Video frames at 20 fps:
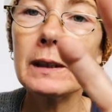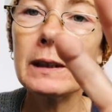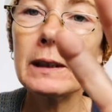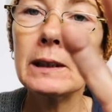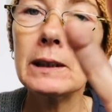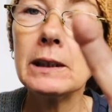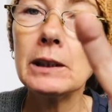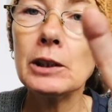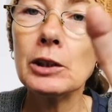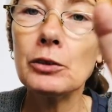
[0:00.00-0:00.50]

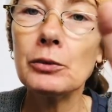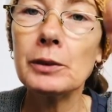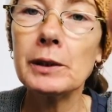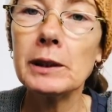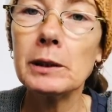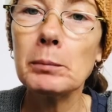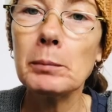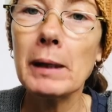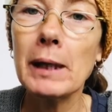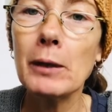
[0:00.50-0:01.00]
Secret
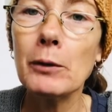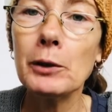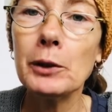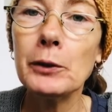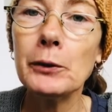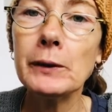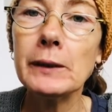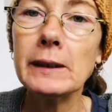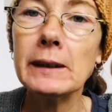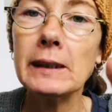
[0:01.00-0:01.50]
about
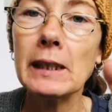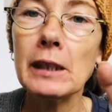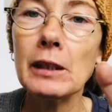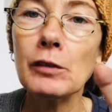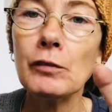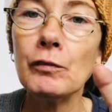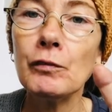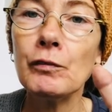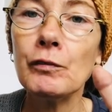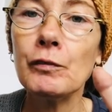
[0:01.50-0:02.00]

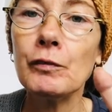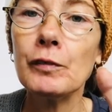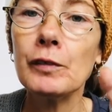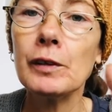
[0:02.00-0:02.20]
yourself